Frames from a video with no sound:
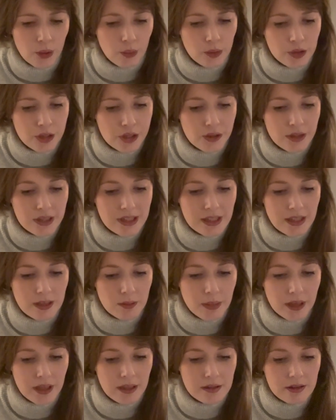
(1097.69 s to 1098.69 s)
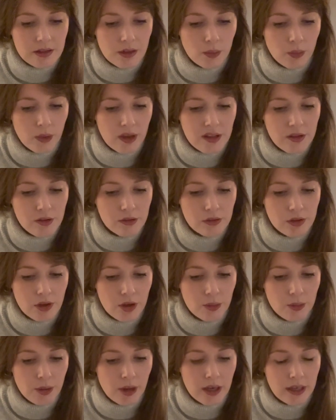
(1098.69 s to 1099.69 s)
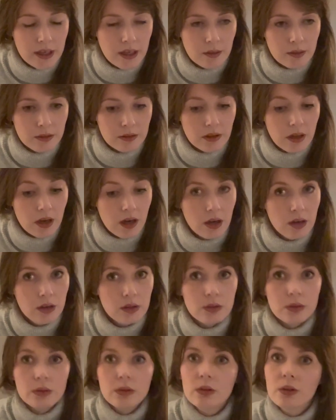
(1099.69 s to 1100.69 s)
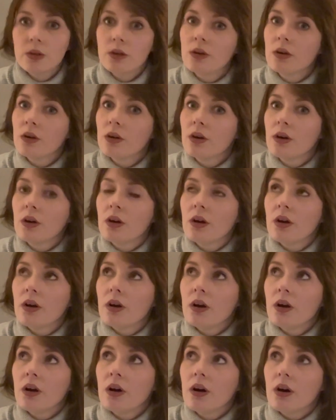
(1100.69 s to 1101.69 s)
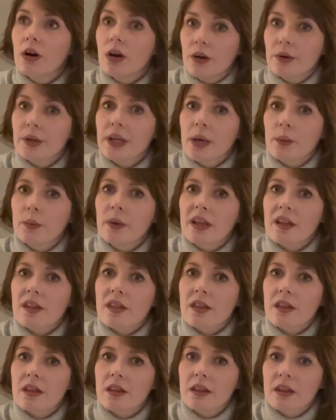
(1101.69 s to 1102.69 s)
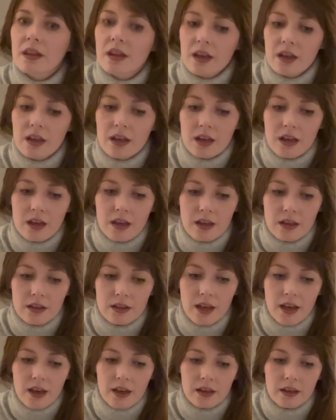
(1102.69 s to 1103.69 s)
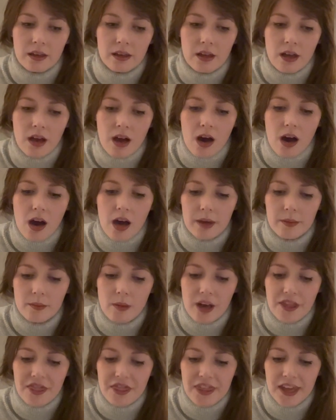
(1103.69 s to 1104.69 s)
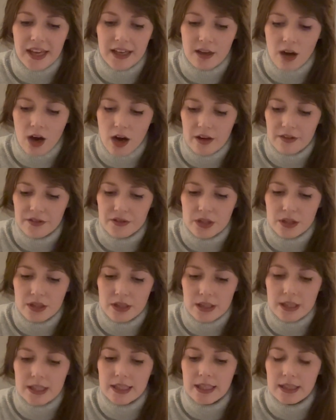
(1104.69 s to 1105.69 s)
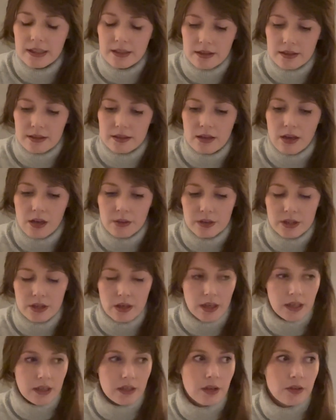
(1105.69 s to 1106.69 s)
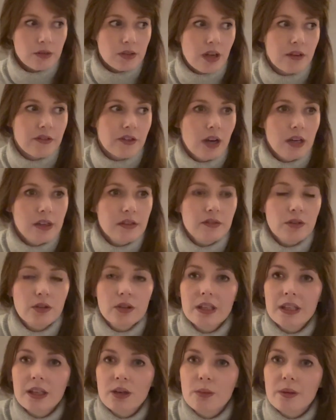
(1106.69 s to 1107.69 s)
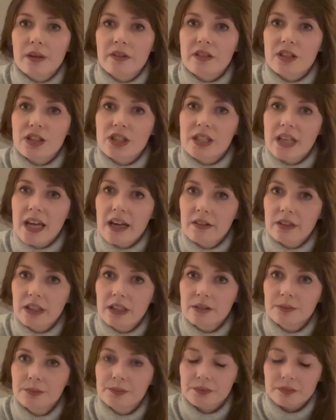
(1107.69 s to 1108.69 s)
Would you consider pizza with or no pineapple? Oh yeah, with. Yeah. I think since I was diagnosed, I've kind of gone a little bit vegetarian.